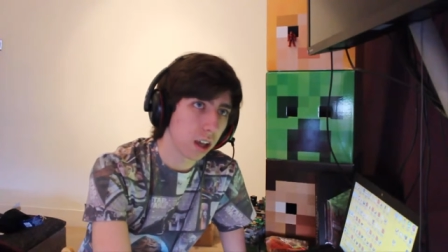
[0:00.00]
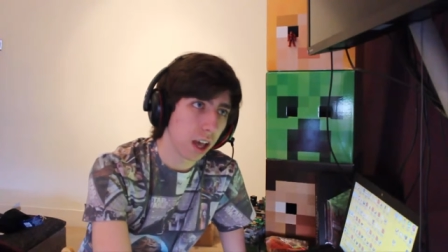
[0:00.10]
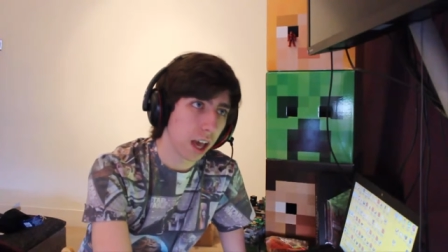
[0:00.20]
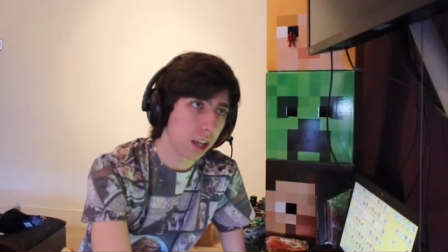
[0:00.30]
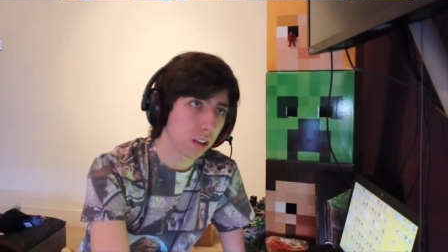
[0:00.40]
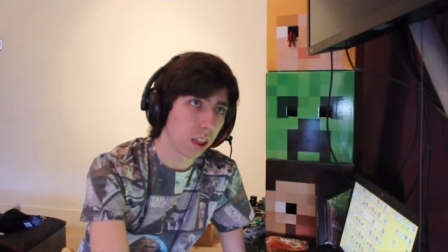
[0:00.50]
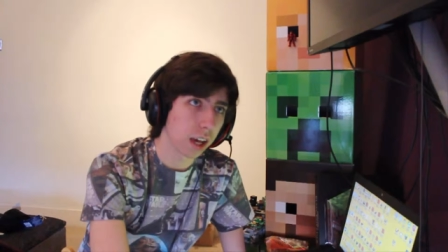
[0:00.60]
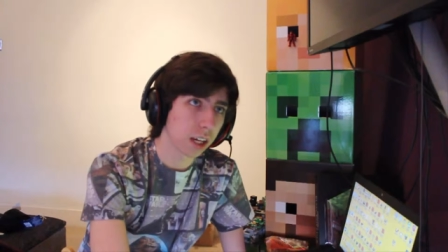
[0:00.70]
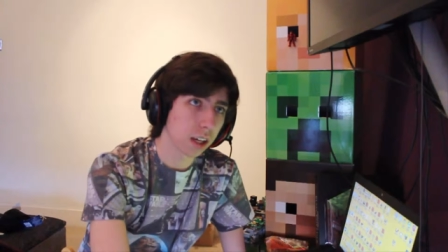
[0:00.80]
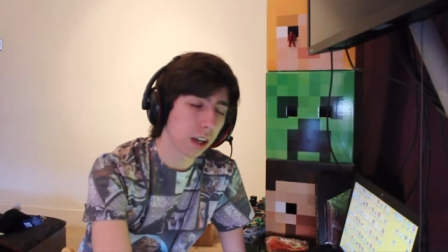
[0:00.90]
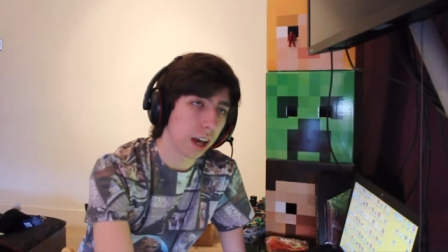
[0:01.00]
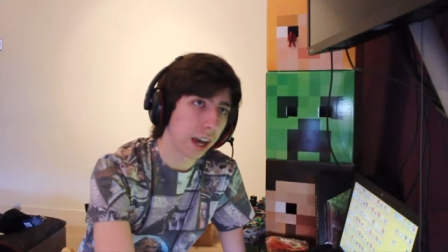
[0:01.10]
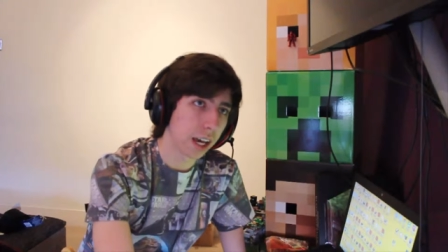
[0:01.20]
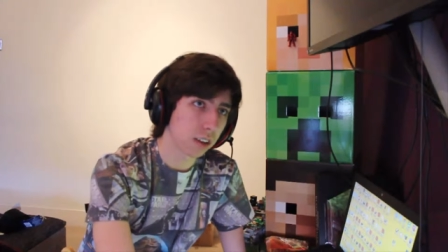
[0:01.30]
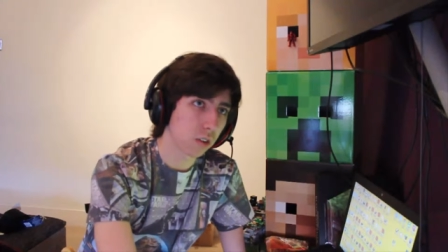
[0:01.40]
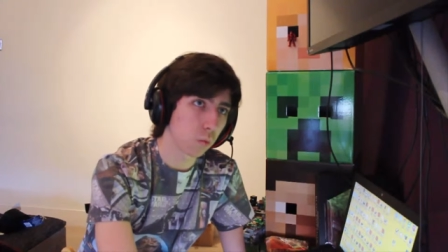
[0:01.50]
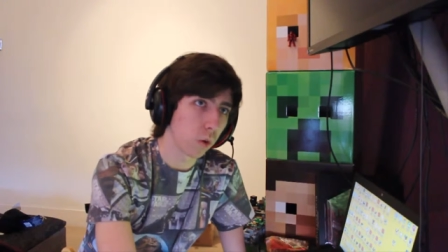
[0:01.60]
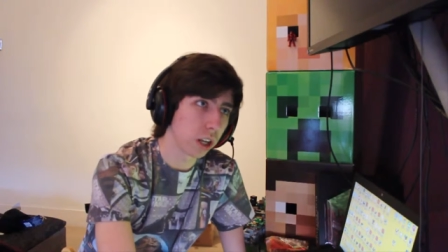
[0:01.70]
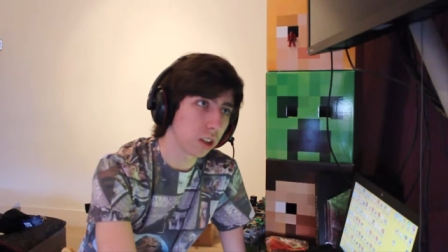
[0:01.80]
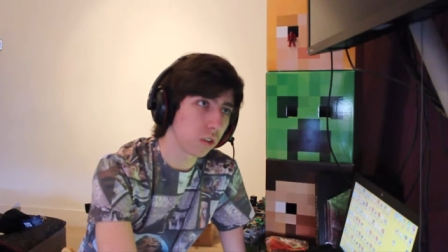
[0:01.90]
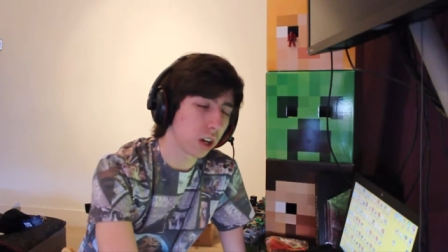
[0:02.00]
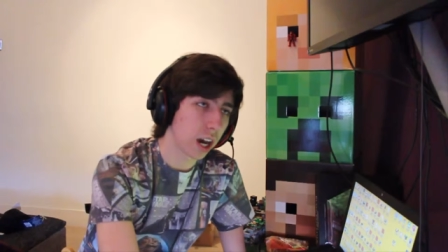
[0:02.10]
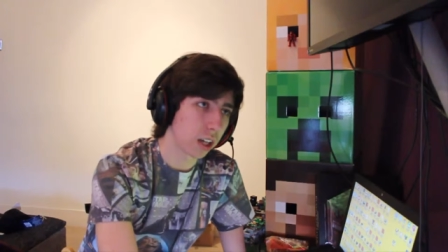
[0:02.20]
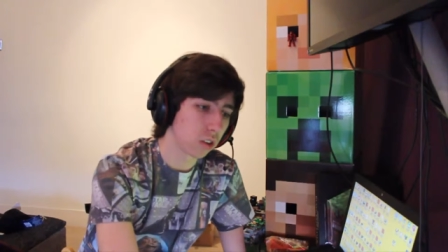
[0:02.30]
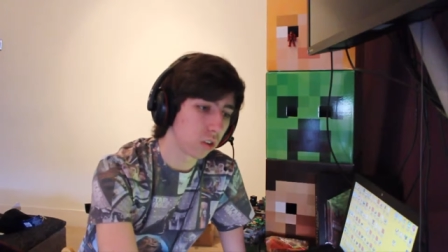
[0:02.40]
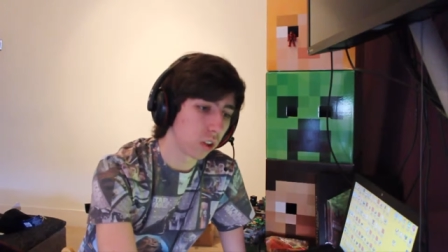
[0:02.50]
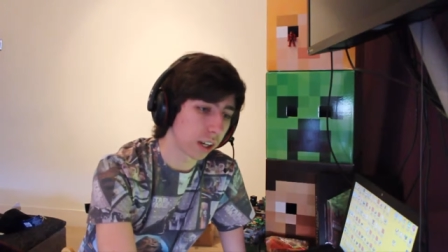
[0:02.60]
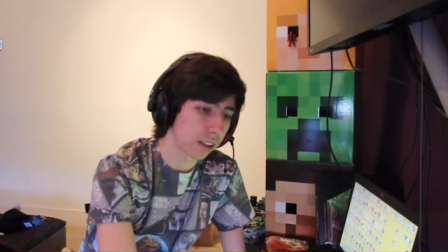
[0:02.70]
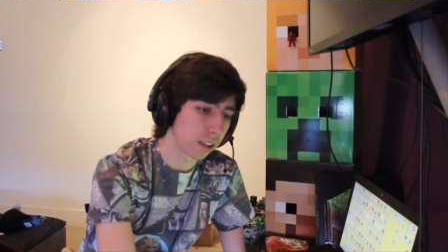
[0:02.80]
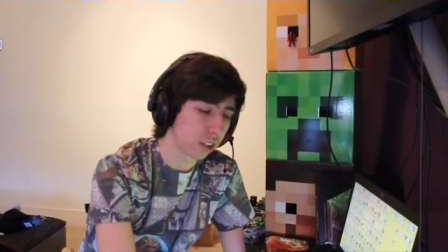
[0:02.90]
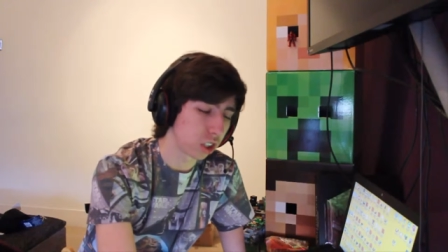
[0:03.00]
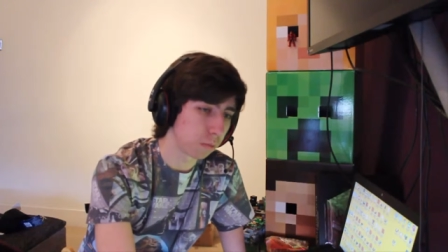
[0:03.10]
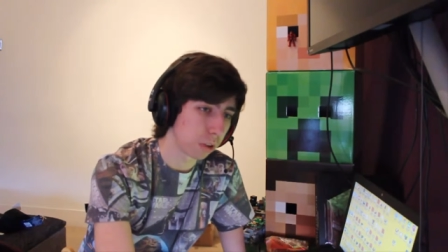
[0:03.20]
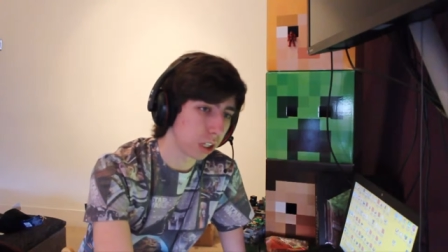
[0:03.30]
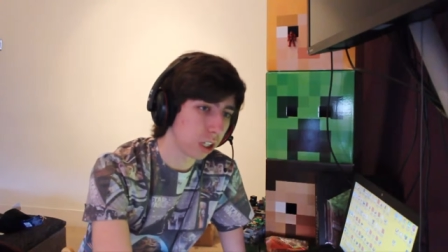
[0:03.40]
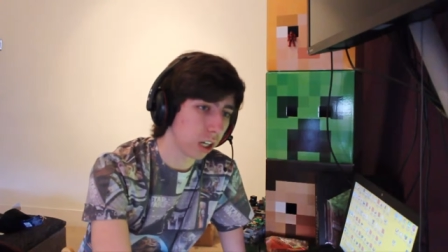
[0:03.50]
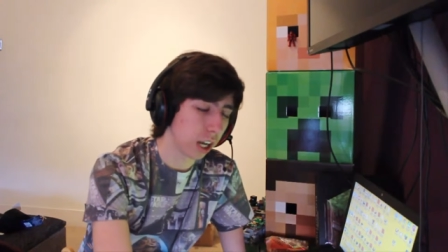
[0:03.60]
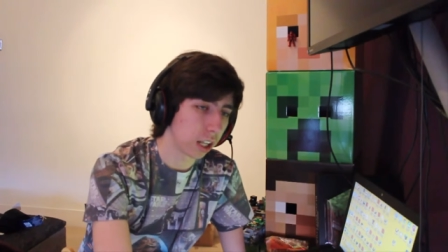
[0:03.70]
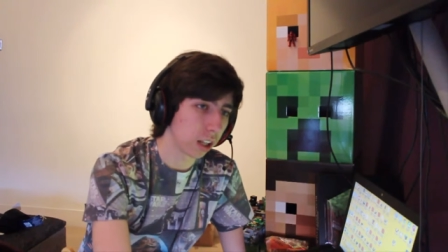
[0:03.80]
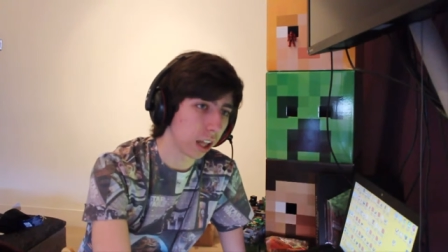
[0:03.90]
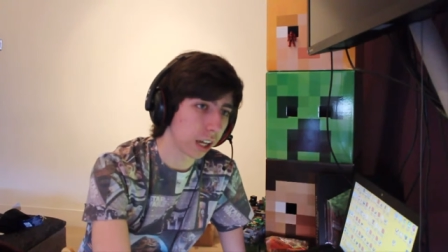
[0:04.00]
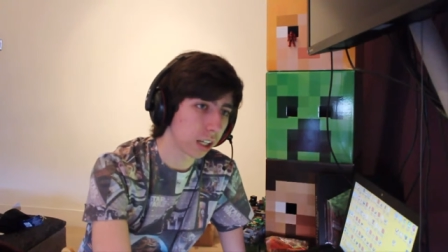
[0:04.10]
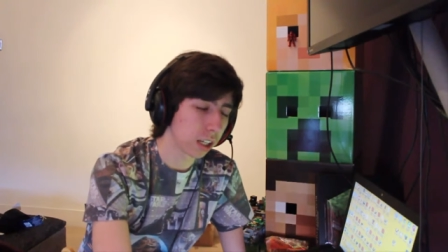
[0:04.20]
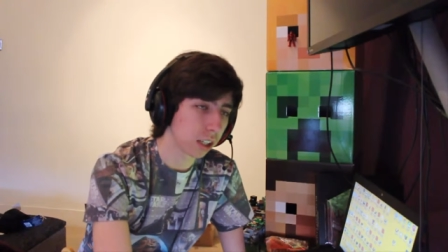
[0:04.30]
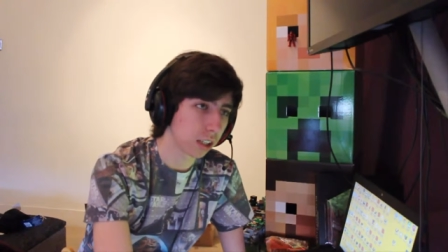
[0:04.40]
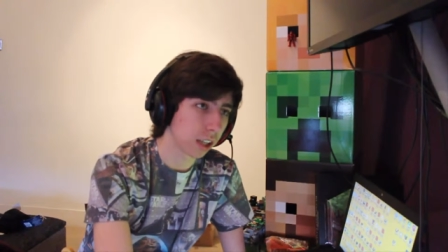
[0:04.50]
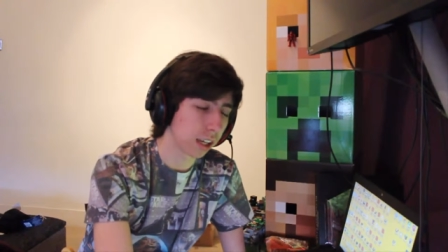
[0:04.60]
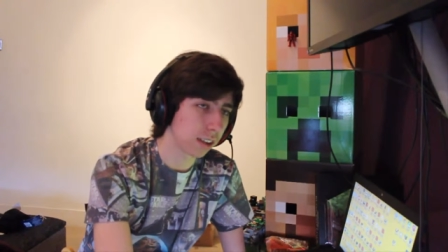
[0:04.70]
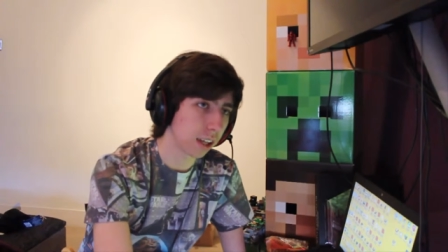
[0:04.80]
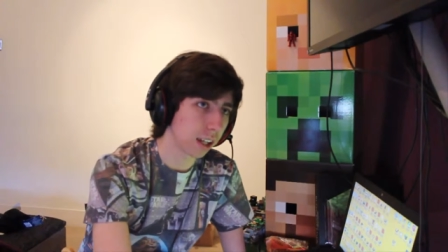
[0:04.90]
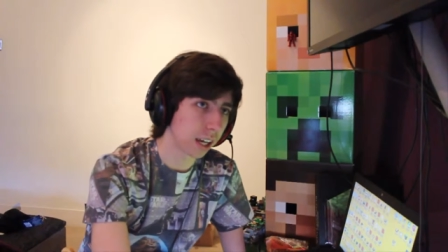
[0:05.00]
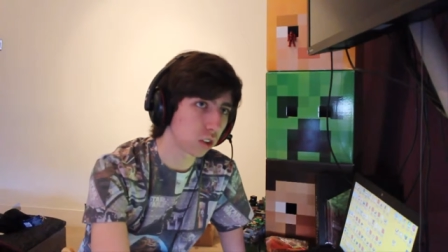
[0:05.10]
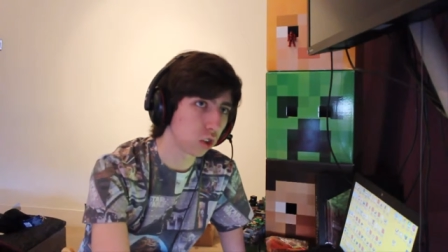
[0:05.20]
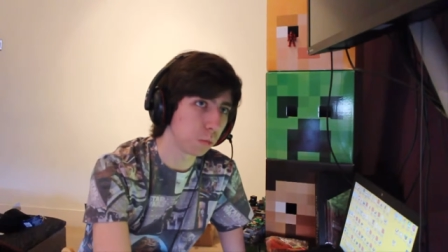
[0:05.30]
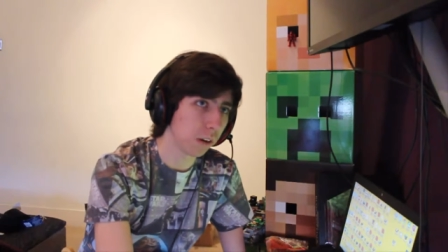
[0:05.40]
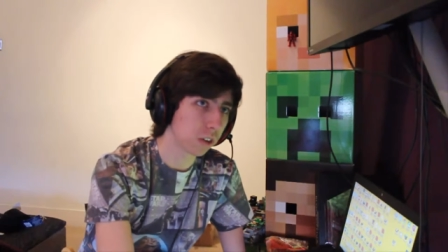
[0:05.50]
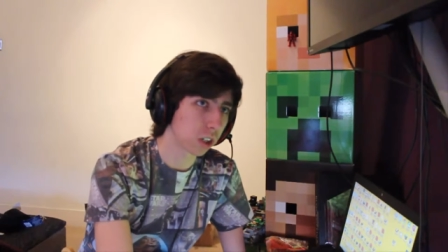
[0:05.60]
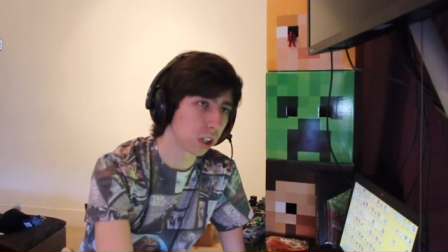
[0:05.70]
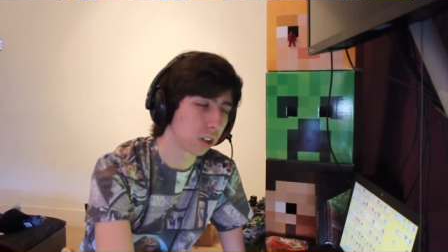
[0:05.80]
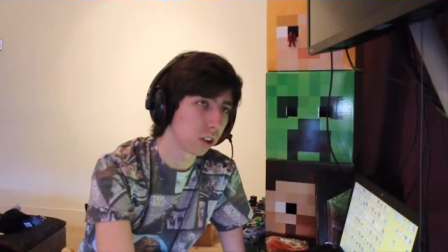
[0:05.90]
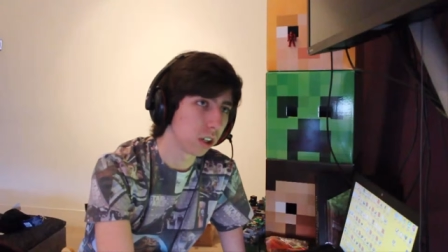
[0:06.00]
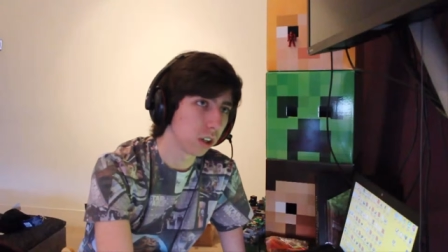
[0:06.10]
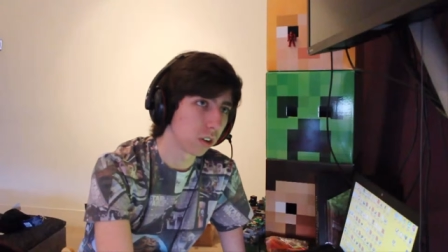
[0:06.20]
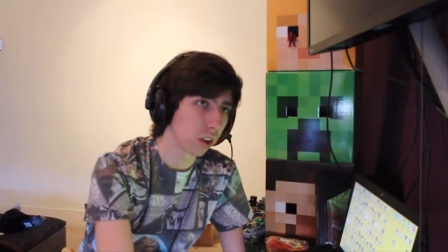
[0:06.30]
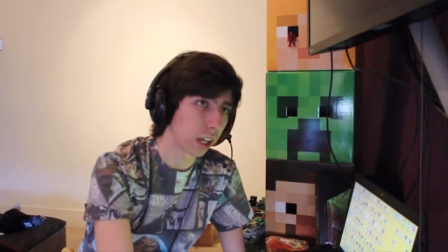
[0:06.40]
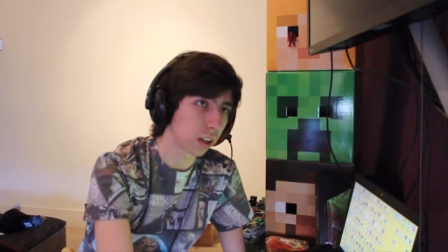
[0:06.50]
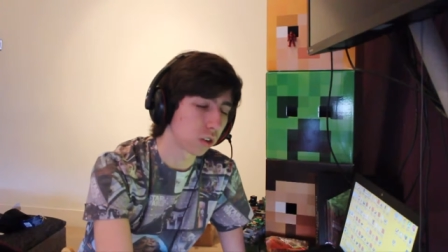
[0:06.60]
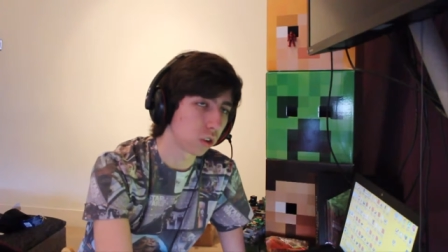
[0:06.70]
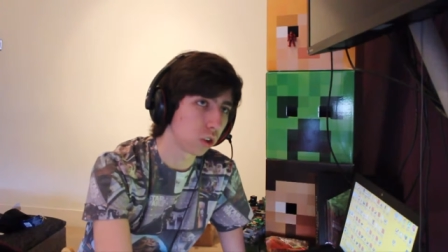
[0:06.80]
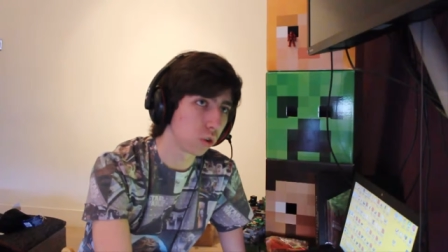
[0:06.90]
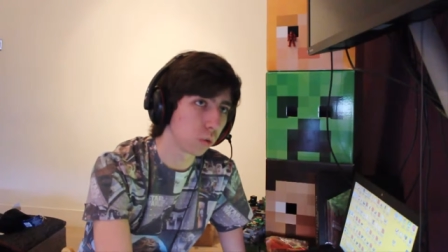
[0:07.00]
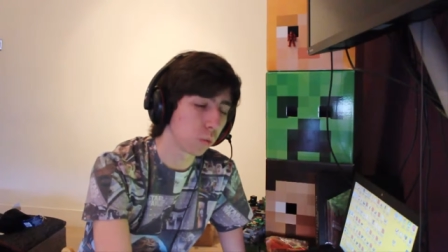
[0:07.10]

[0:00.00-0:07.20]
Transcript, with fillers: and like I asked when did you guys do like CCGP, and then like they said like two months ago, or like a two